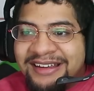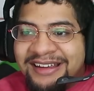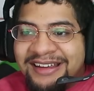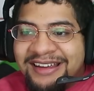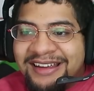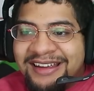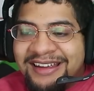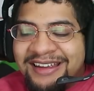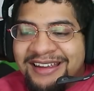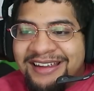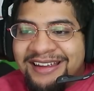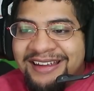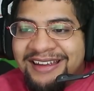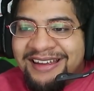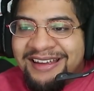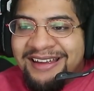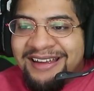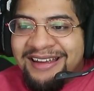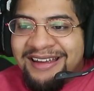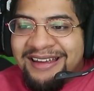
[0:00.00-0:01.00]

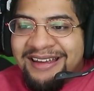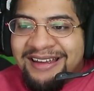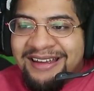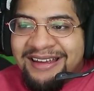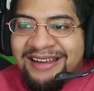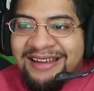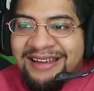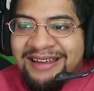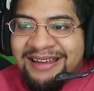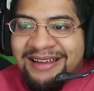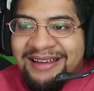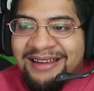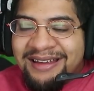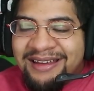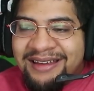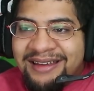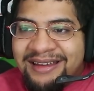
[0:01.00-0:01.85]
(silence)